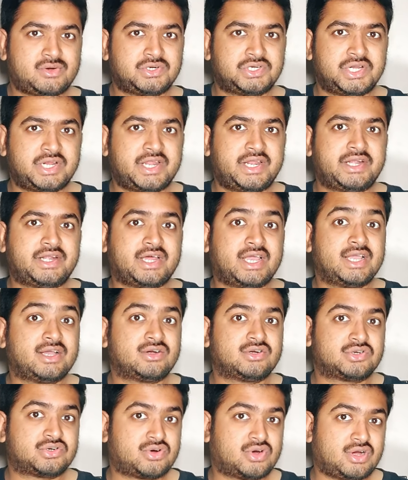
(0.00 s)
Roshan and
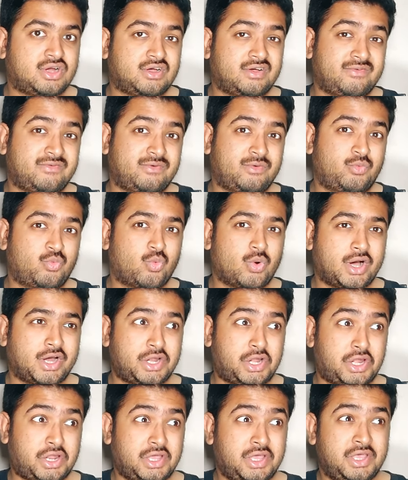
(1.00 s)
Tiger Shroff
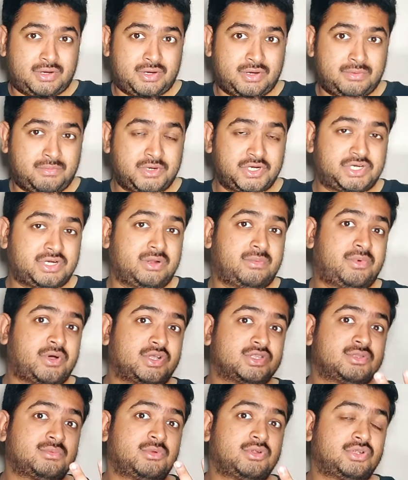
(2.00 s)
what Mission
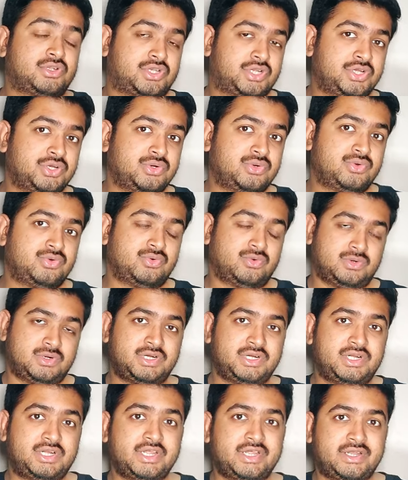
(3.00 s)
Impossible 2
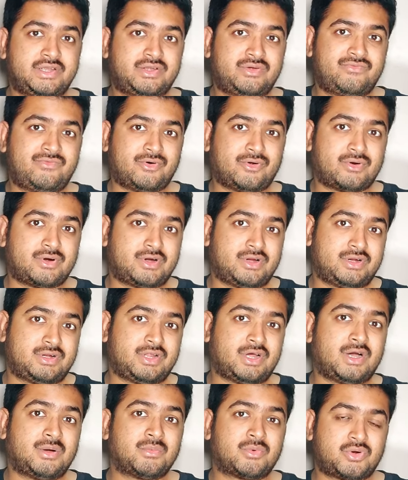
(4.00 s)
did for
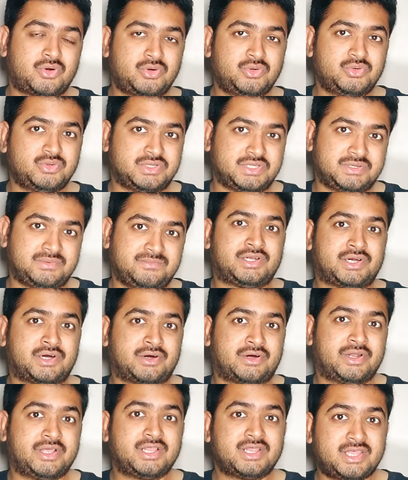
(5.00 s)
Tom Cruise,
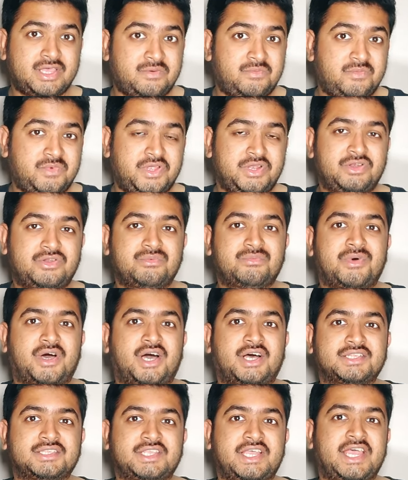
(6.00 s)
turning them into
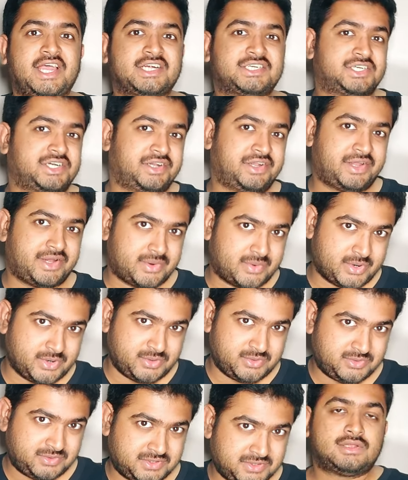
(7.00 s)
mass action
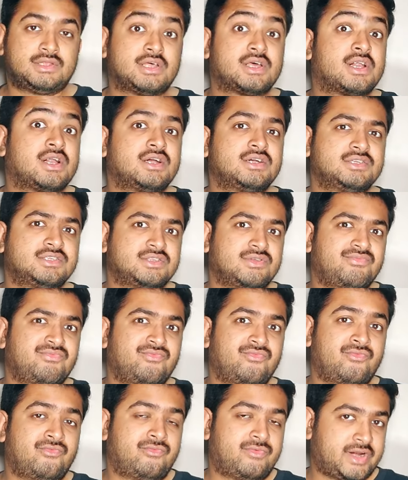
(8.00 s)
heroes. There are
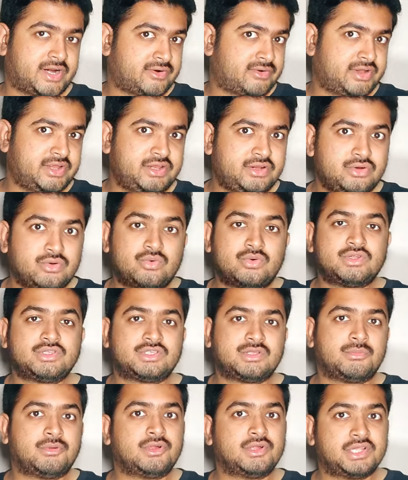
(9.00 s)
some very
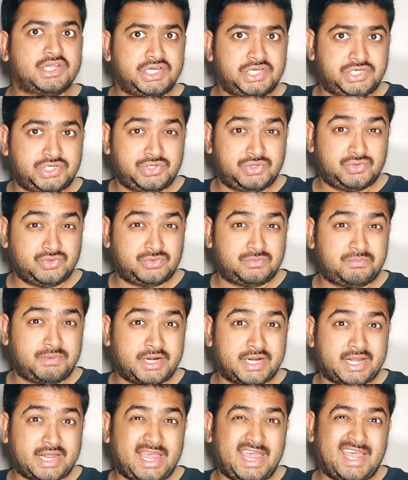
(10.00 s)
noticeable issues,
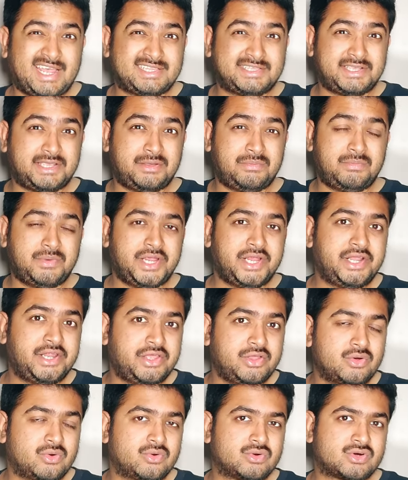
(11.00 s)
but as a
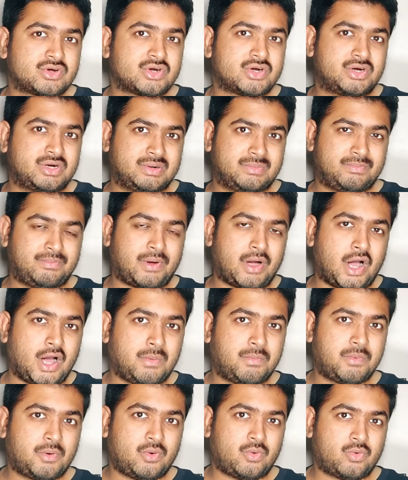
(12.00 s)
mediocre
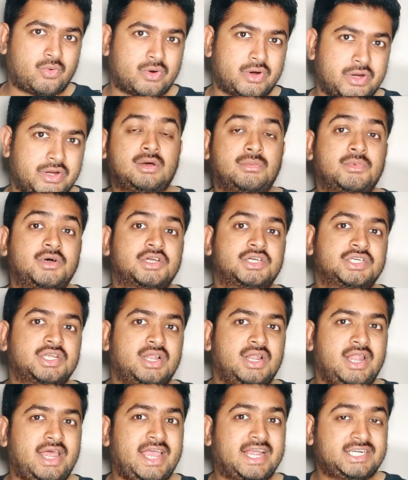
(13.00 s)
popcorn
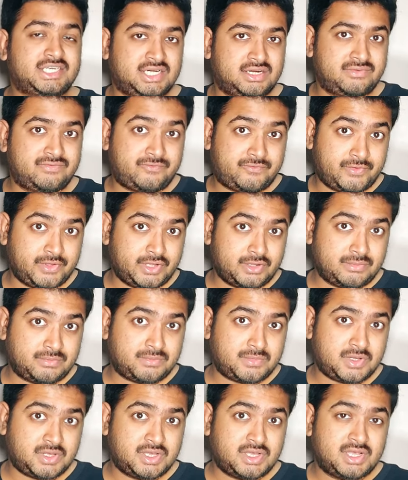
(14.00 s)
commercial action
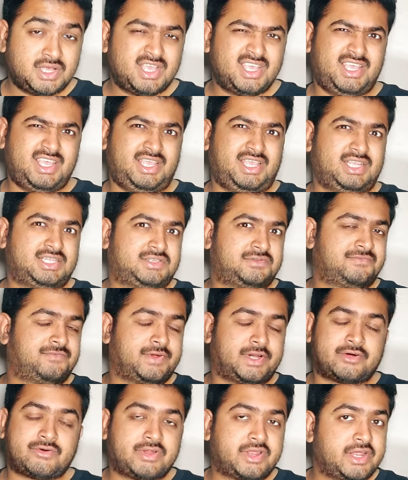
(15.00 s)
film, it's
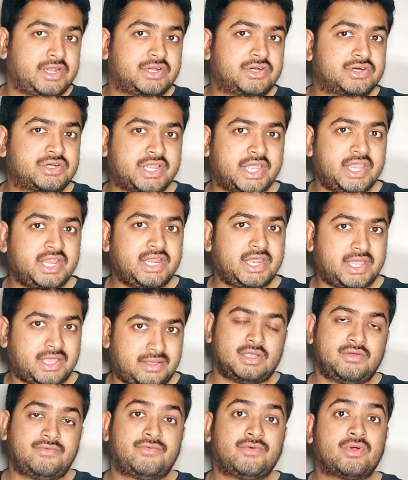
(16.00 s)
very entertaining.
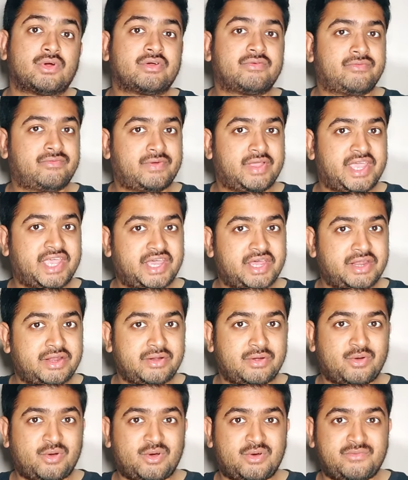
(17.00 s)
If you're a
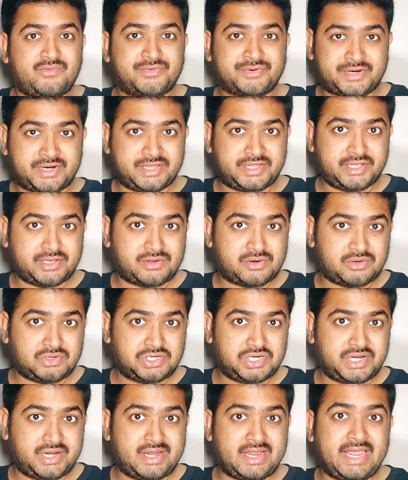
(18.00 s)
fan of Hrithik
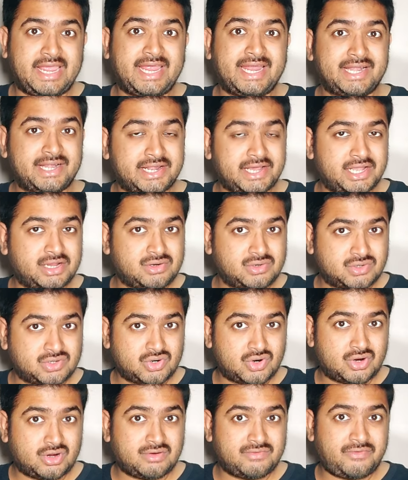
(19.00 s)
Roshan and Tiger
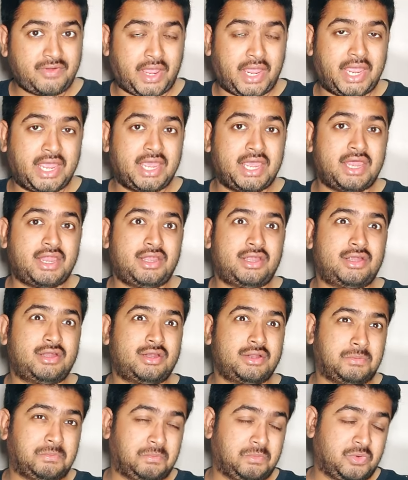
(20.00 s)
Shroff
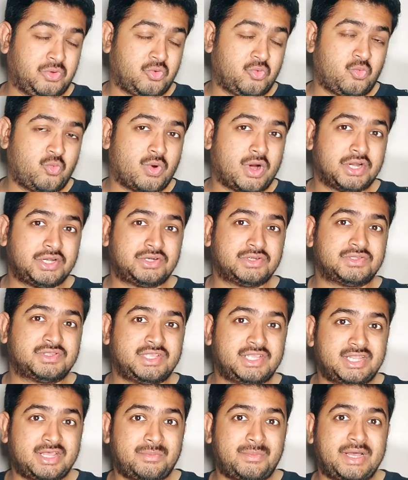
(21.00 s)
and you want to
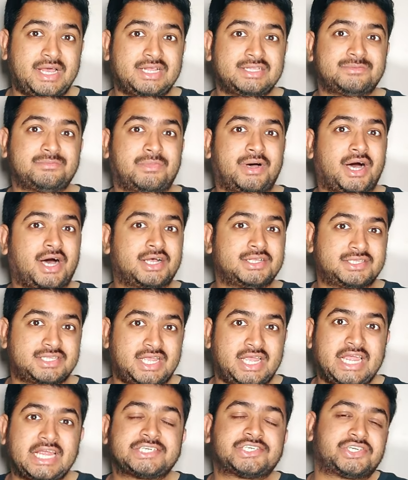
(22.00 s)
see them as mass
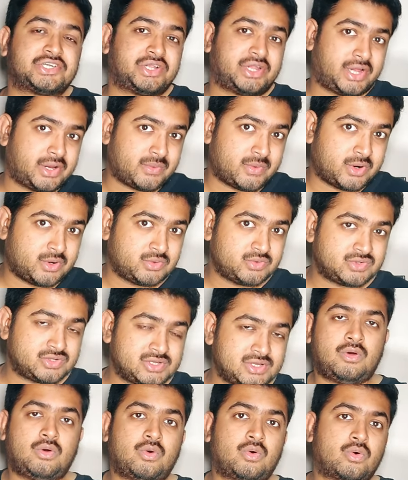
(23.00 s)
action heroes,
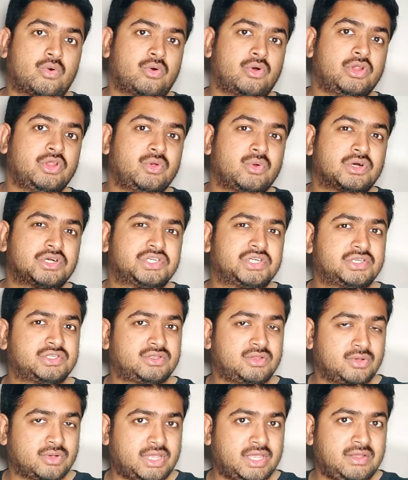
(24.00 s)
or you are
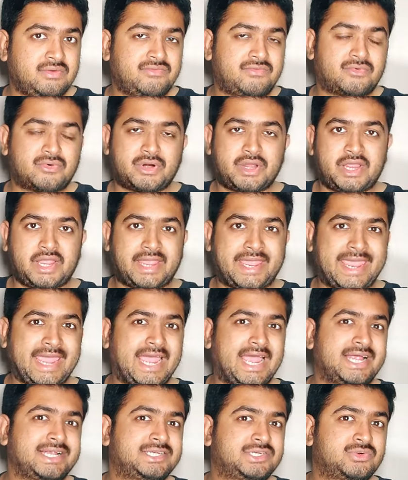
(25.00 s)
just looking for a
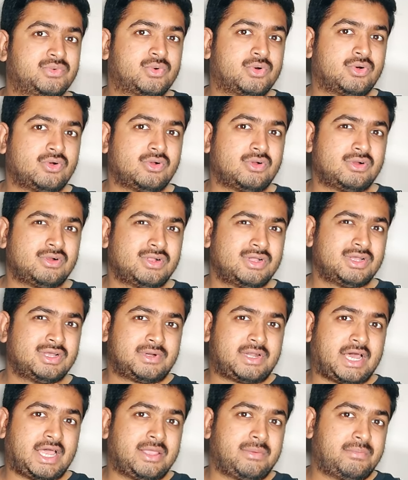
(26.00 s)
casual
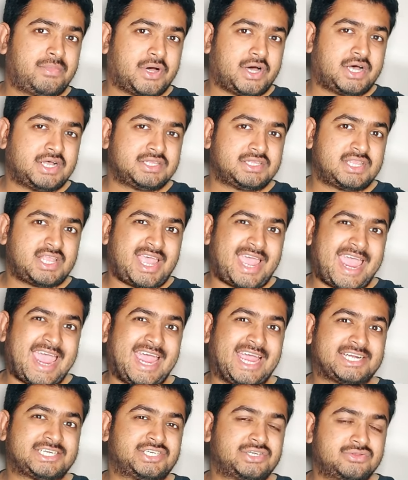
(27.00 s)
time pass
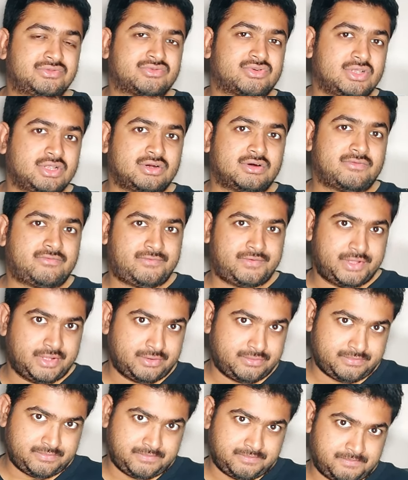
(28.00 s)
action thriller
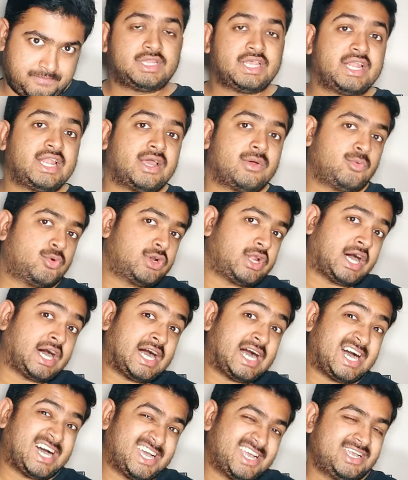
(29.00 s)
film, then I would
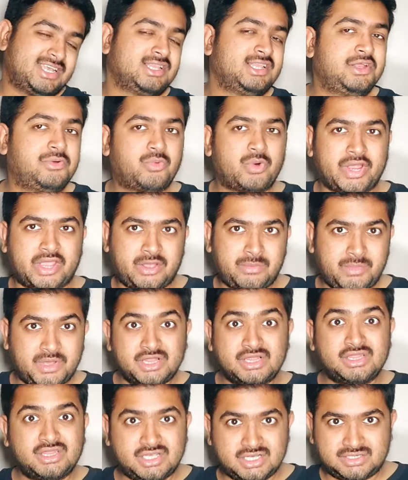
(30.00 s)
highly
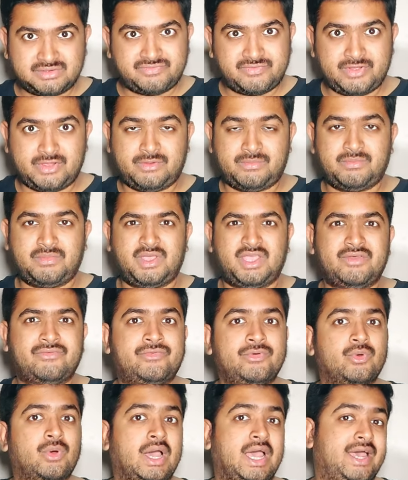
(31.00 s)
recommend this film
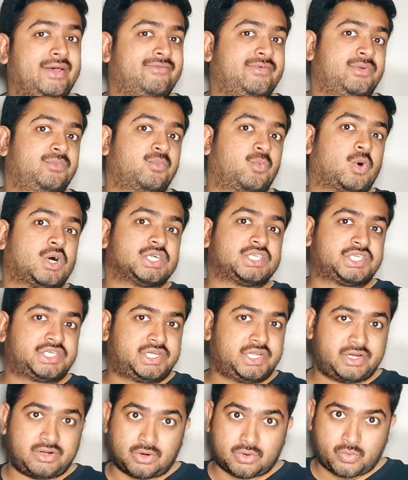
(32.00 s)
if you haven't watched it